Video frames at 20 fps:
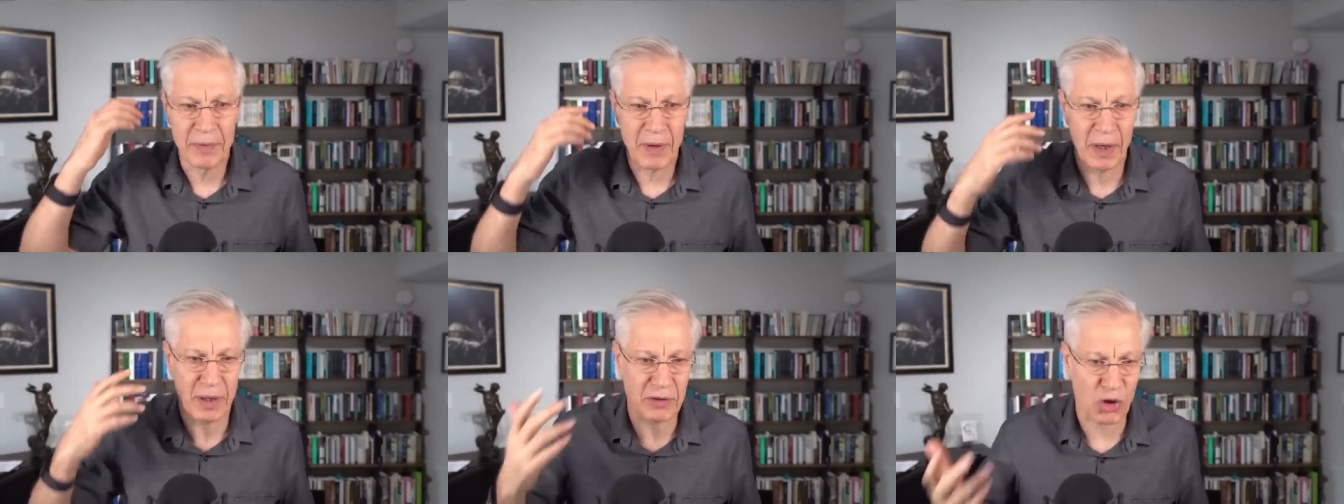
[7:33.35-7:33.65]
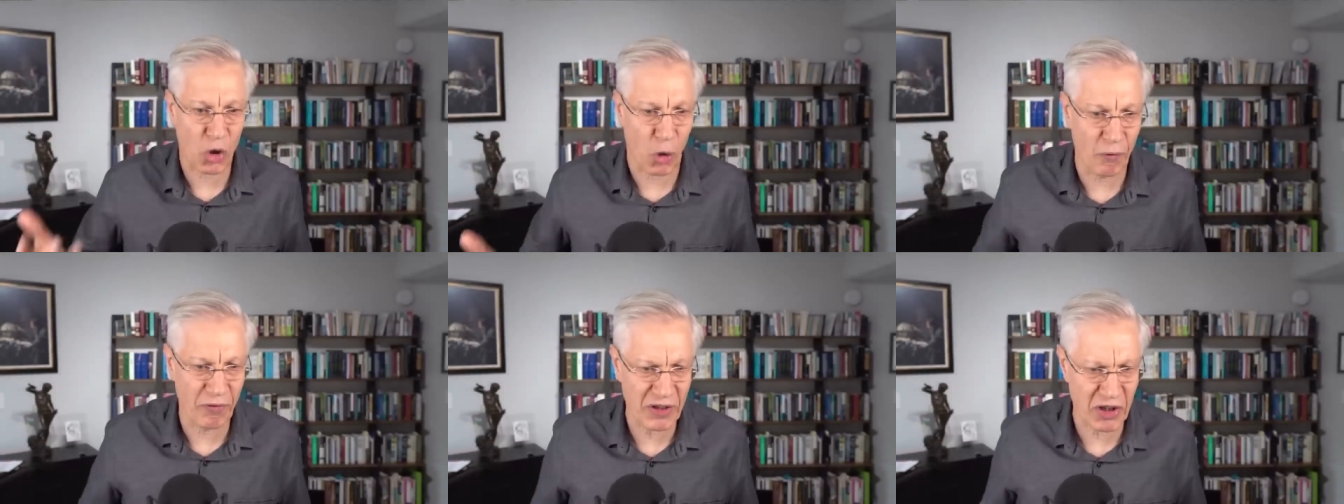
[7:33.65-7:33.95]
Uh,
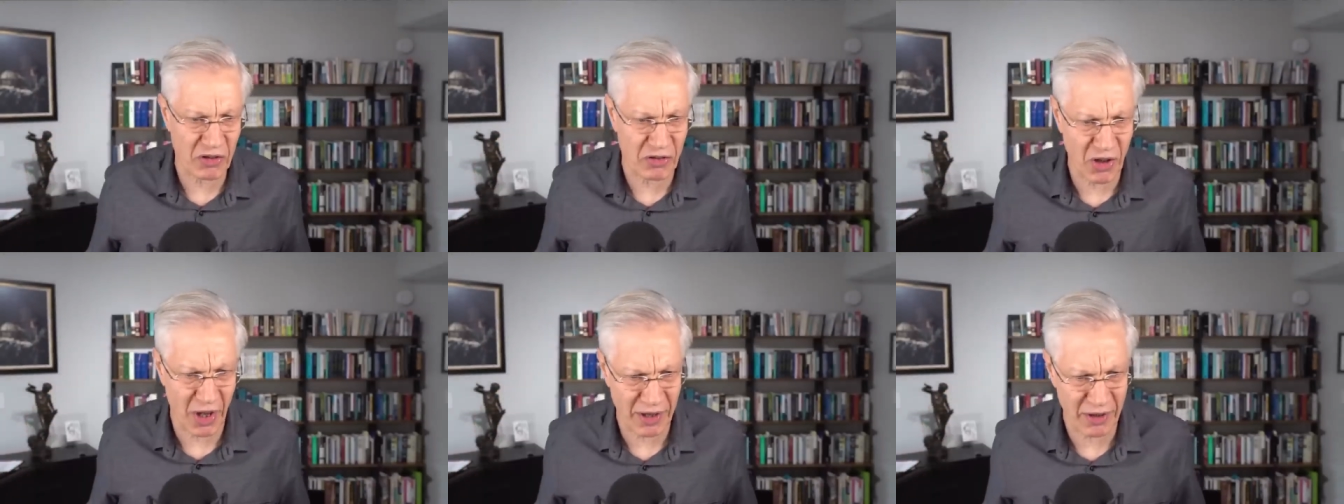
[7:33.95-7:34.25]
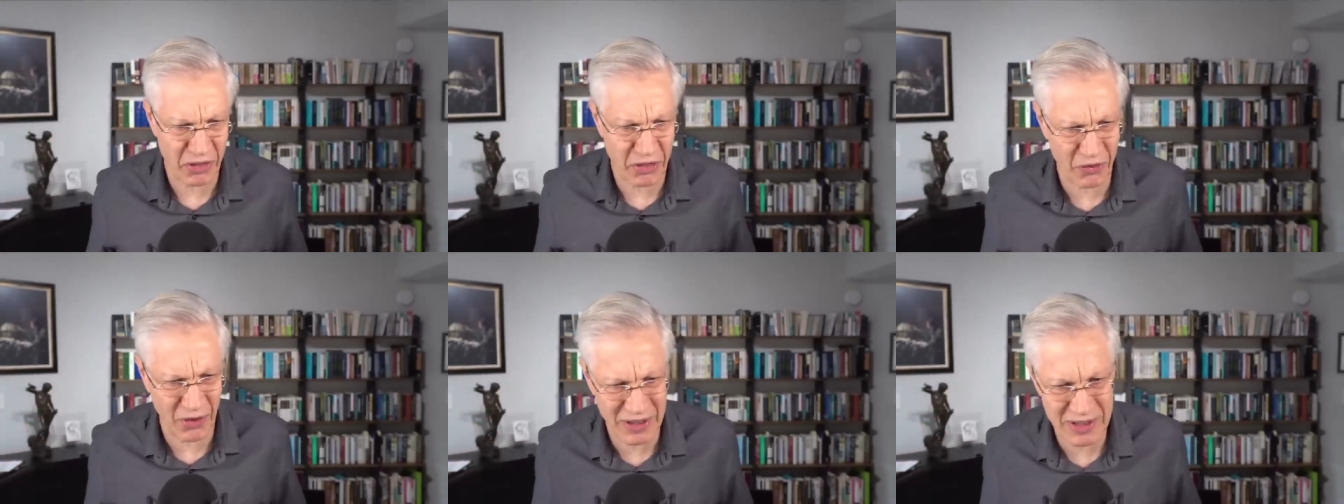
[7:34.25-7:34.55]
COVID is not
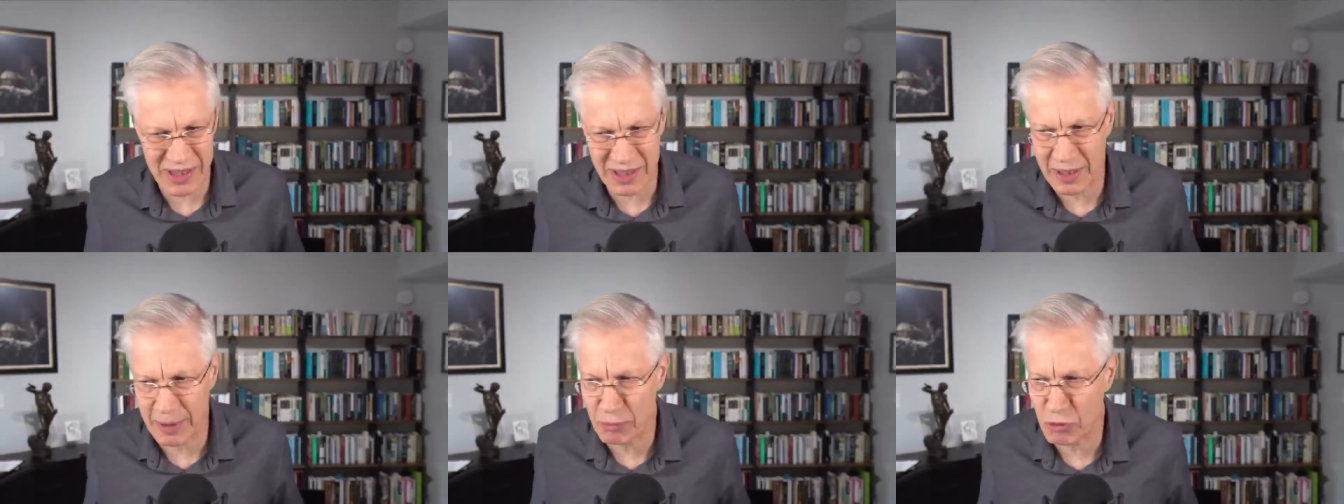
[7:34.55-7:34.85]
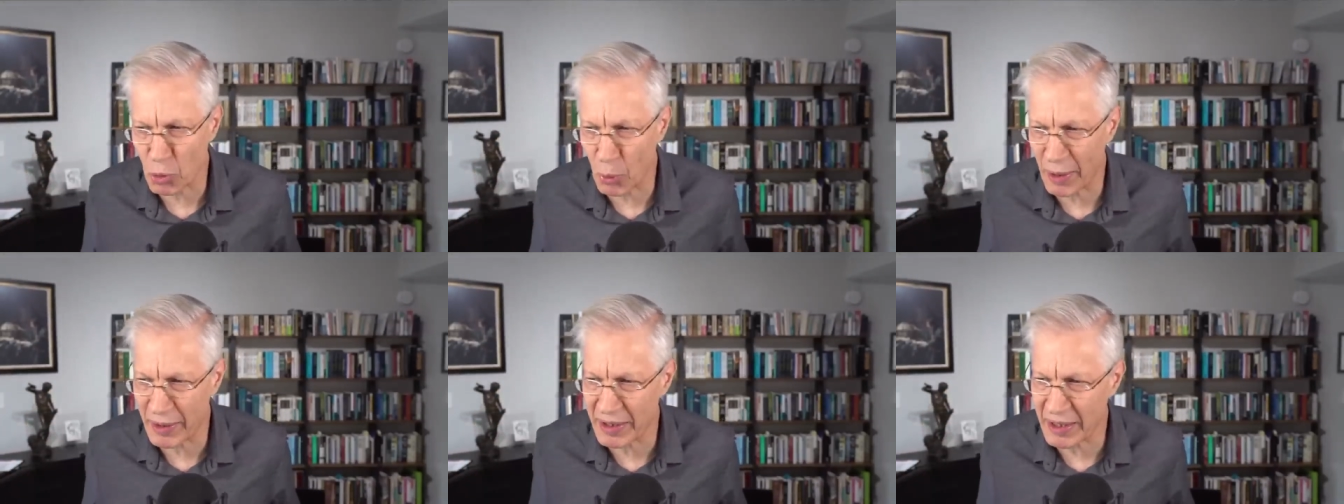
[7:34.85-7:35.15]
a threat to them,
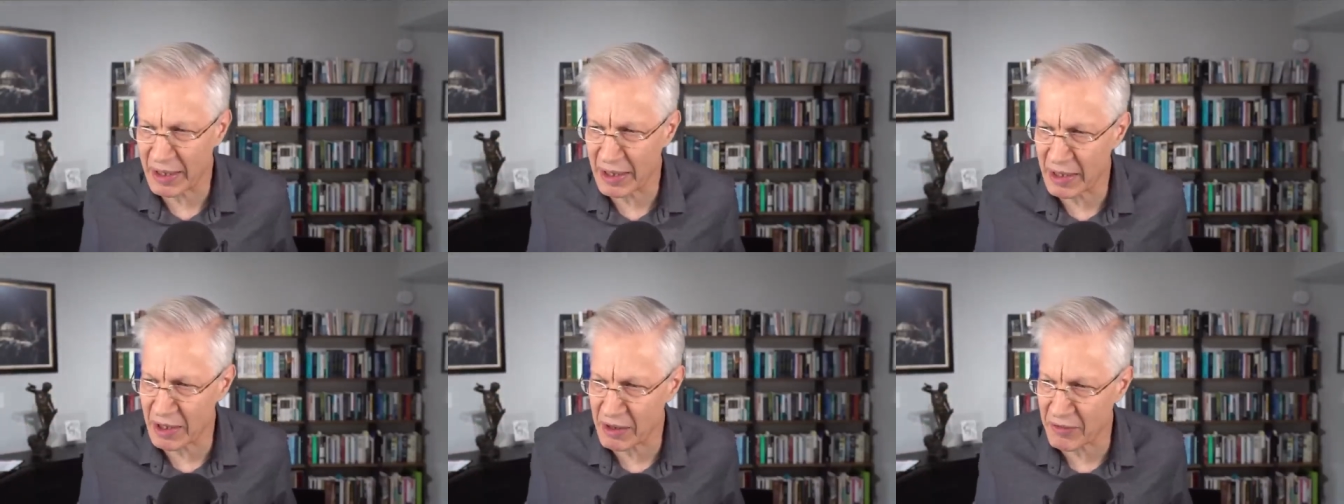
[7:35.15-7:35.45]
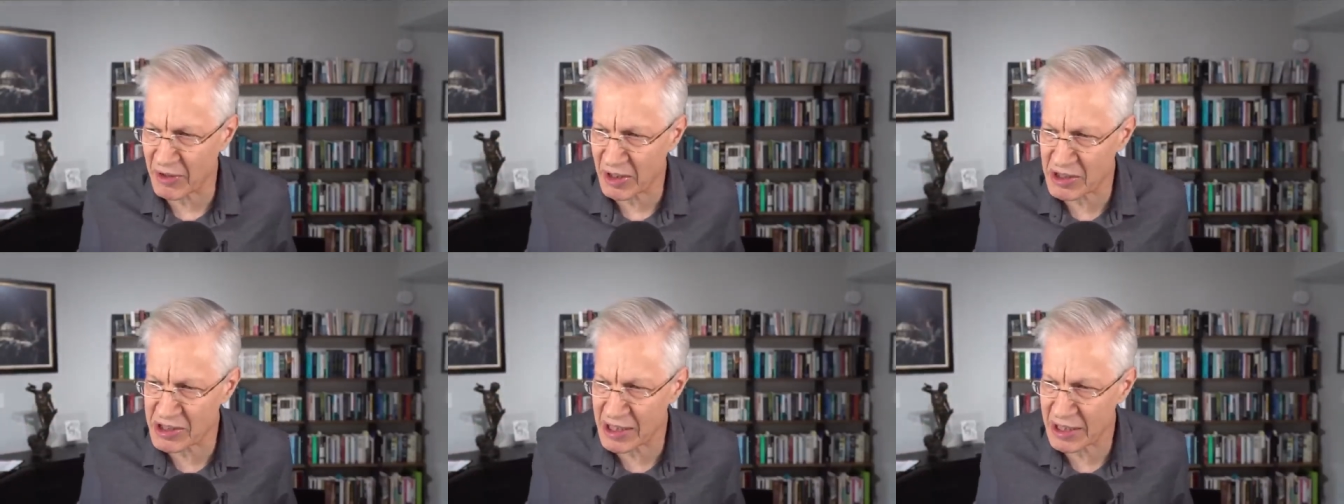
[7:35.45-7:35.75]
so why are they getting
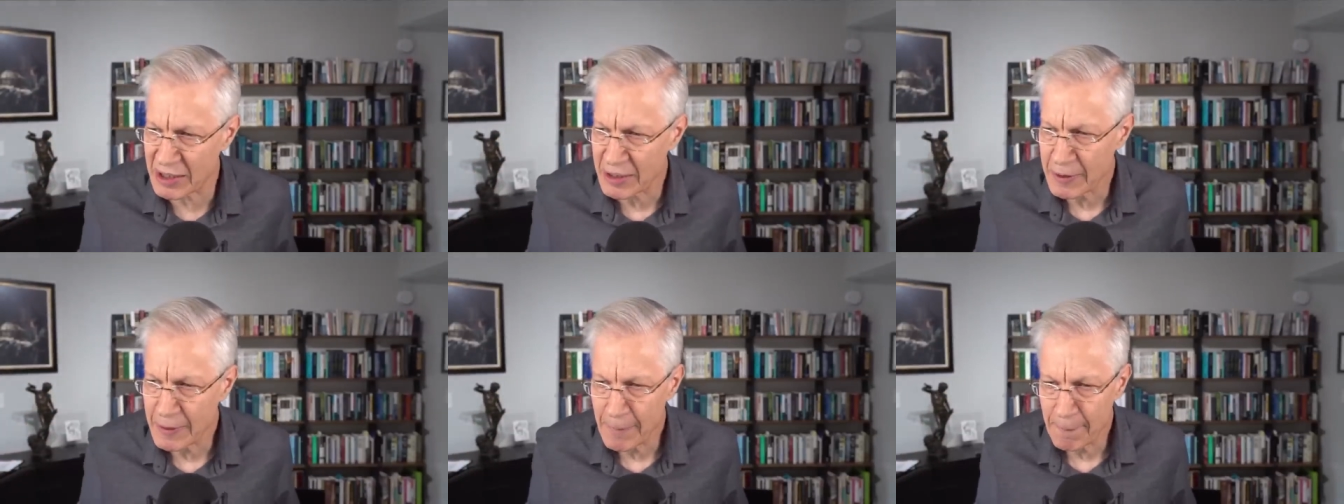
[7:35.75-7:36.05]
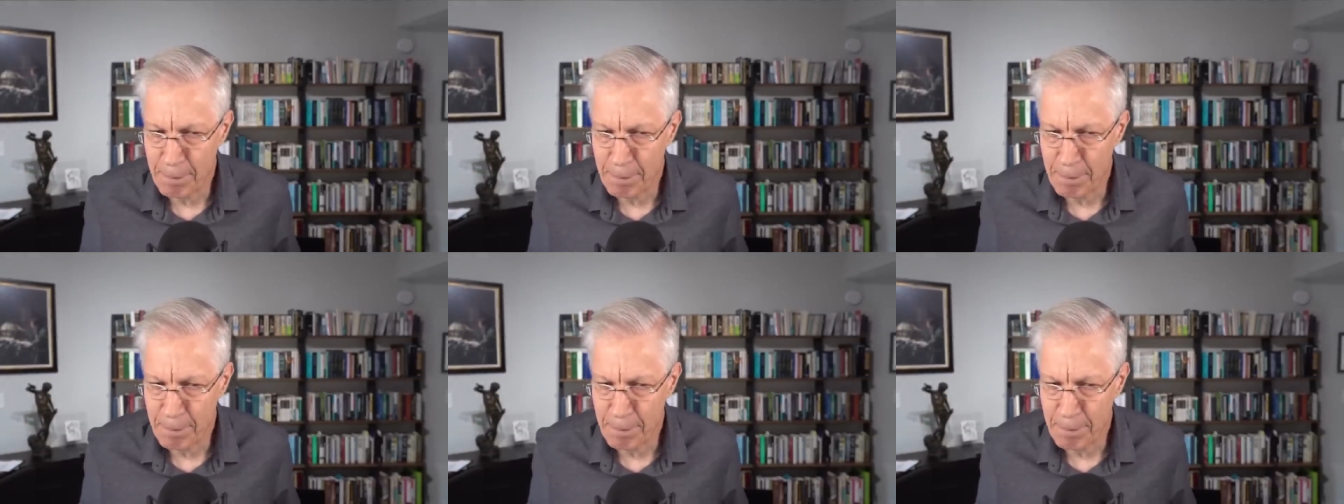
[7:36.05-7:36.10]
the vaccine?